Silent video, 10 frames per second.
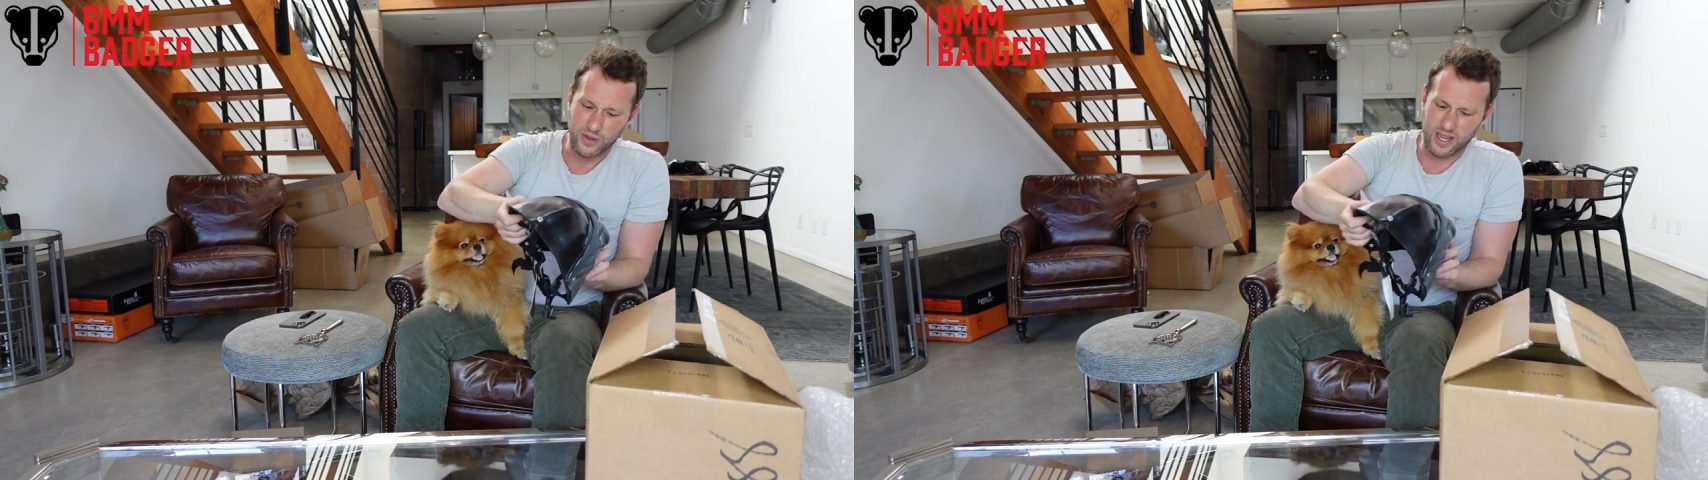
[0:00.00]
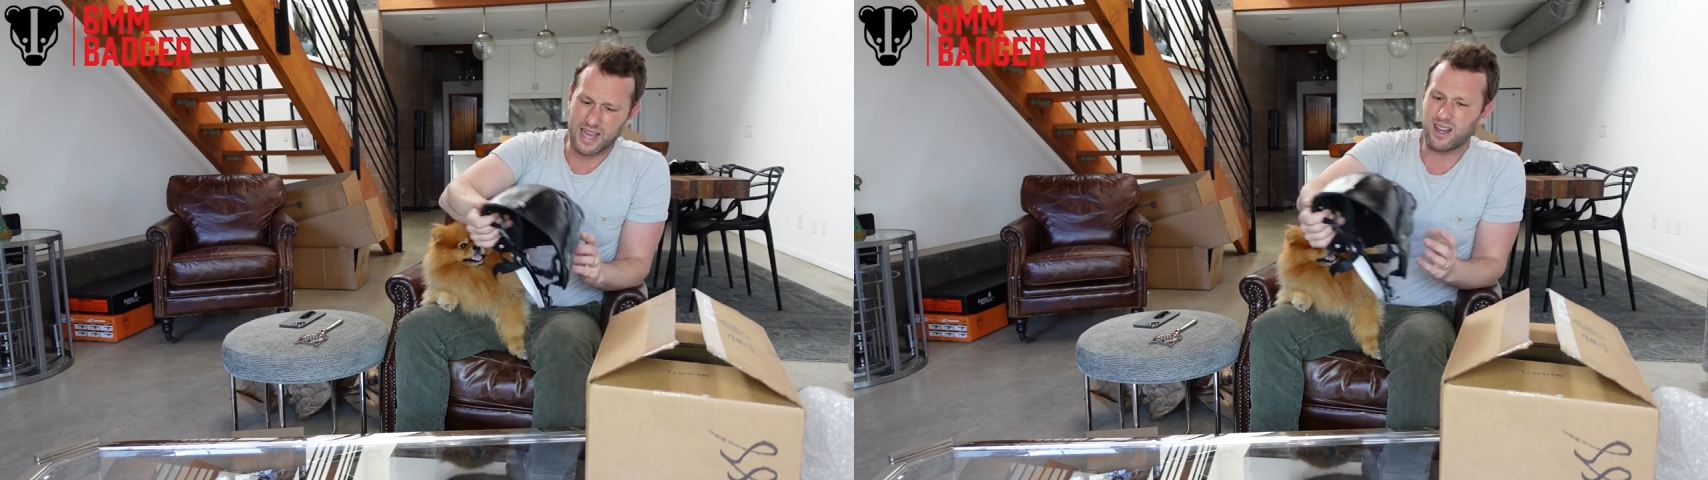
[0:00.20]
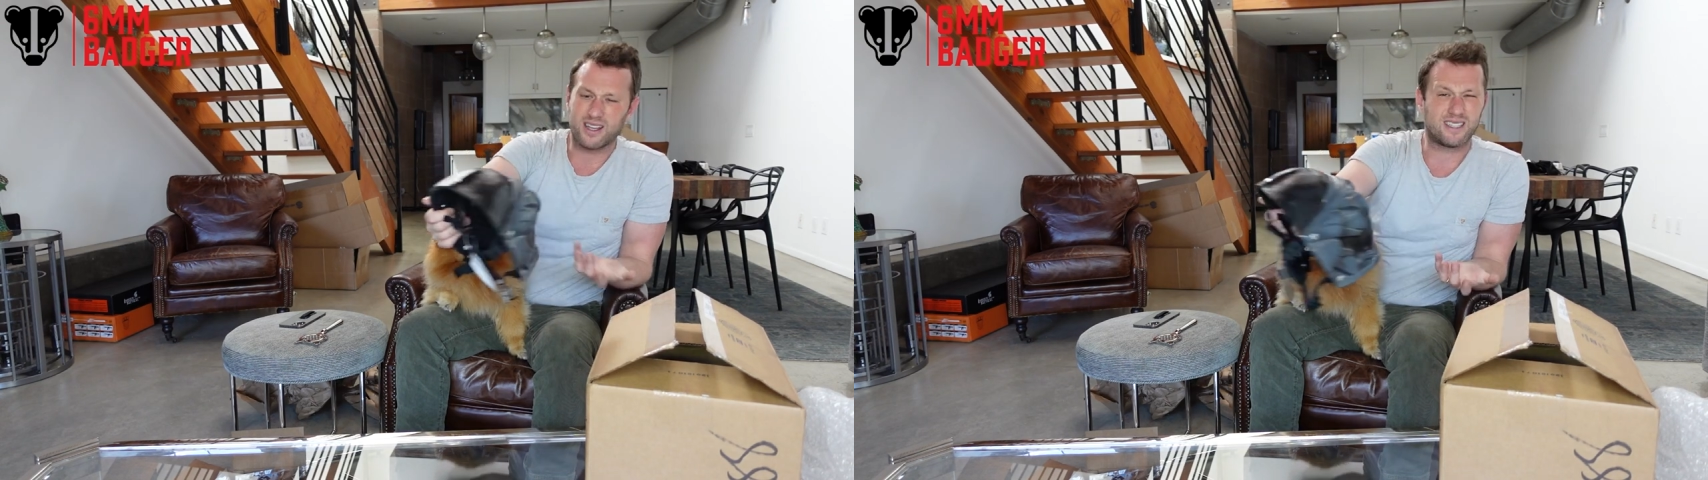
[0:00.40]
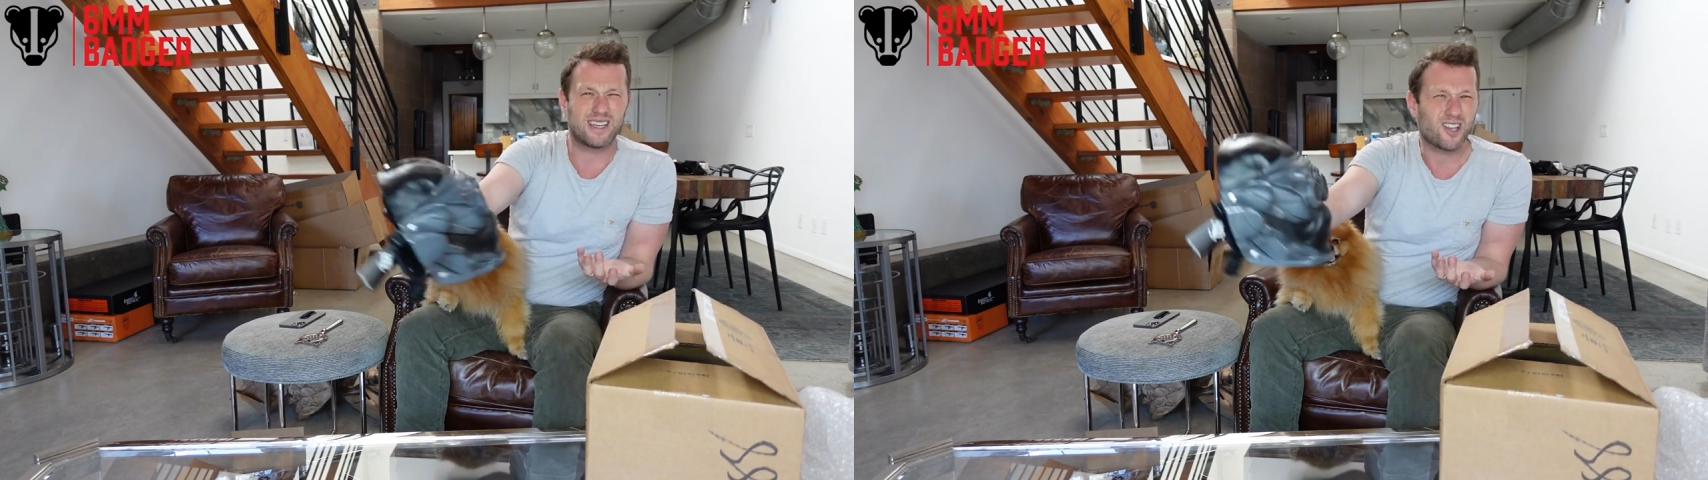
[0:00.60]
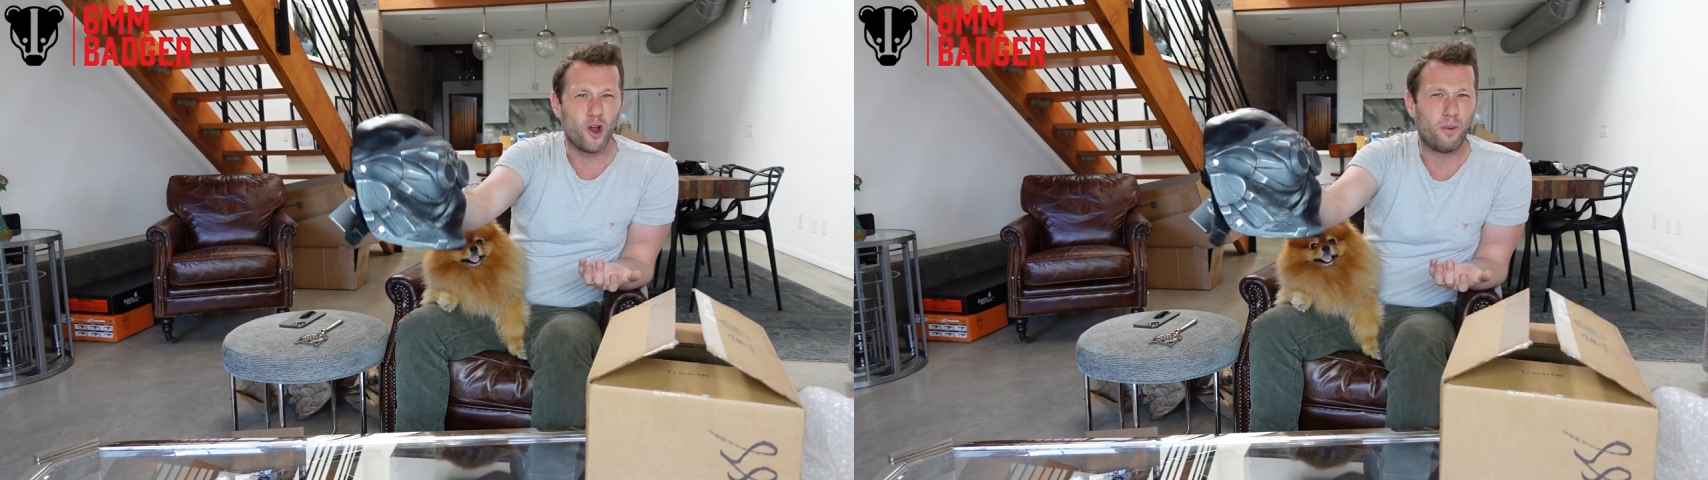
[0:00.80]
Again, guys, it
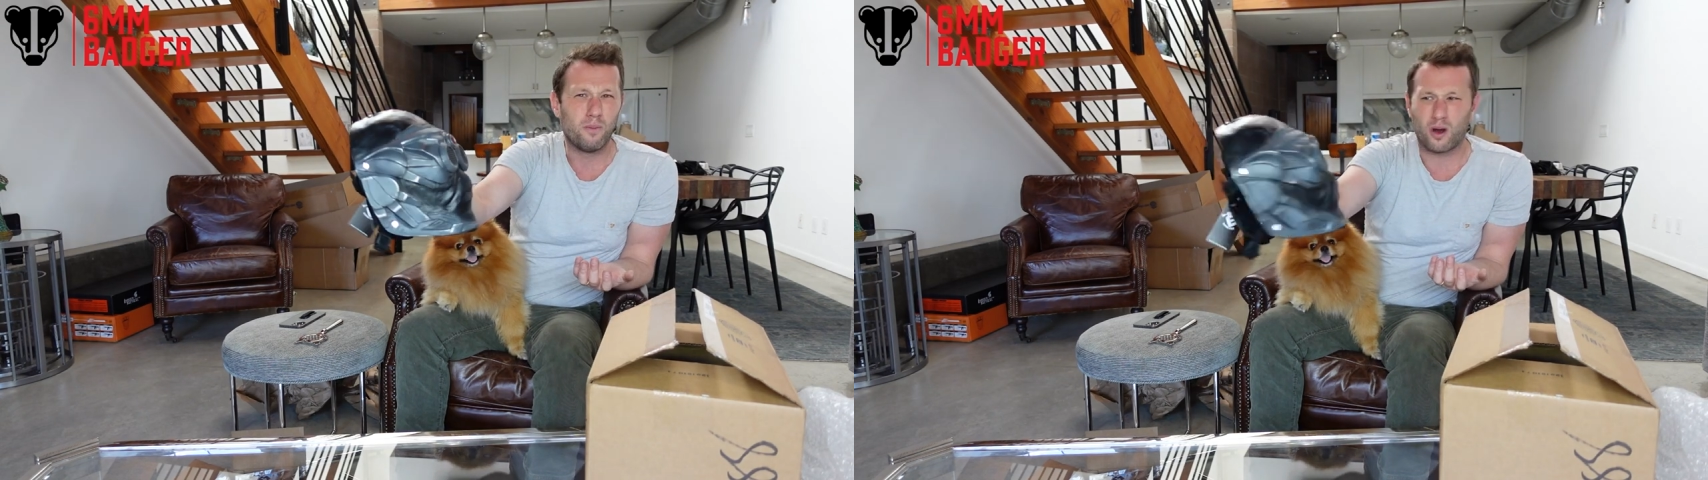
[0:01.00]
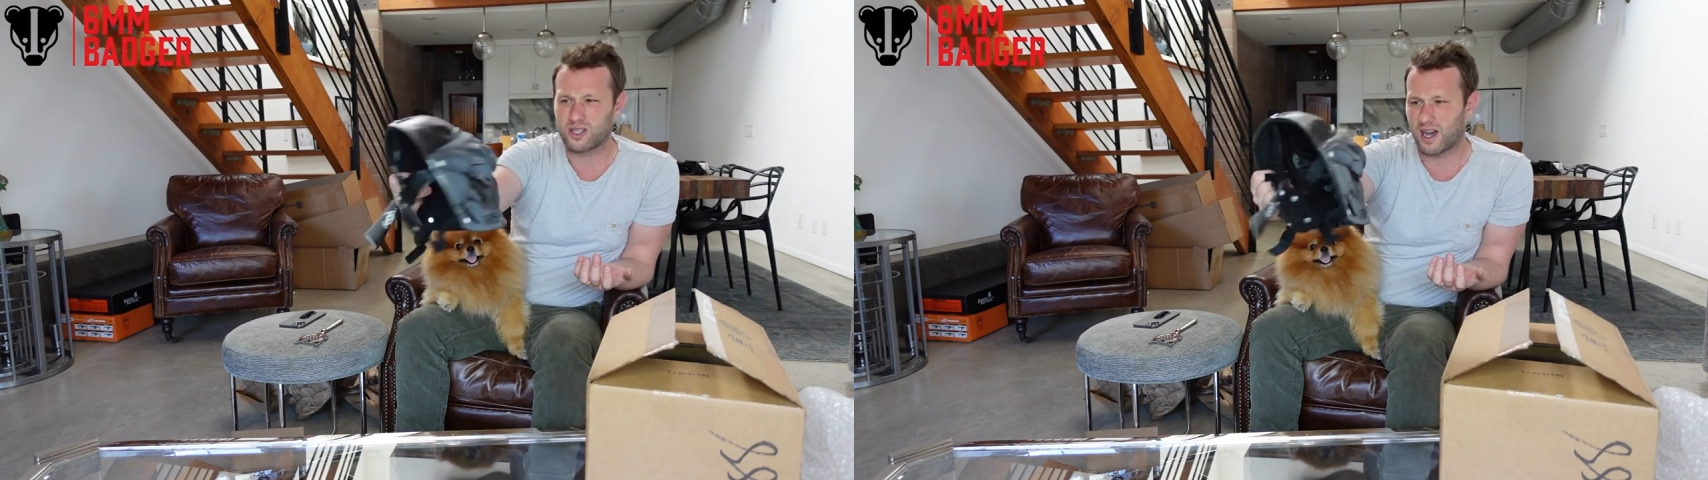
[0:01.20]
says open box